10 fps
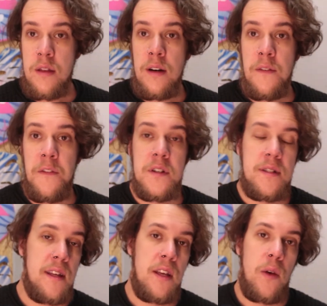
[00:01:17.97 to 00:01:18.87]
The
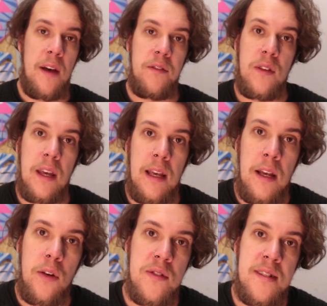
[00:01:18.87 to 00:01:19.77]
first thing you have to take
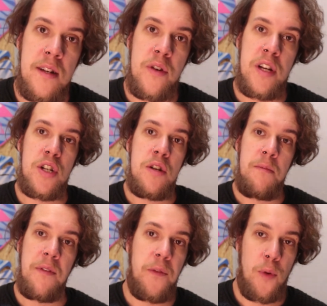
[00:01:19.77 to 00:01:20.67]
in consideration
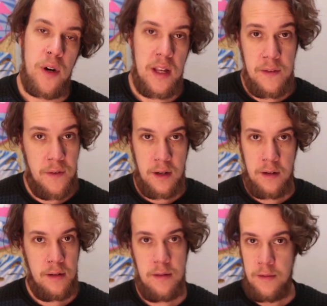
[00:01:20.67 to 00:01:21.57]
before
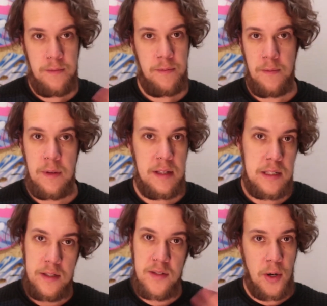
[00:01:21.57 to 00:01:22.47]
even
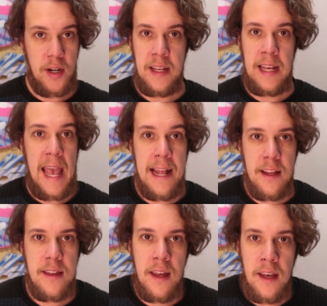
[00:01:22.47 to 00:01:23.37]
starting
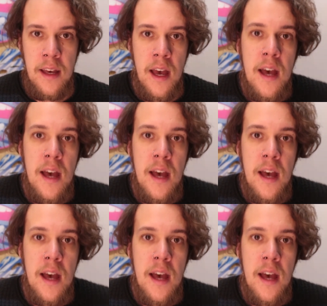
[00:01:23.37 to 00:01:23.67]
anything,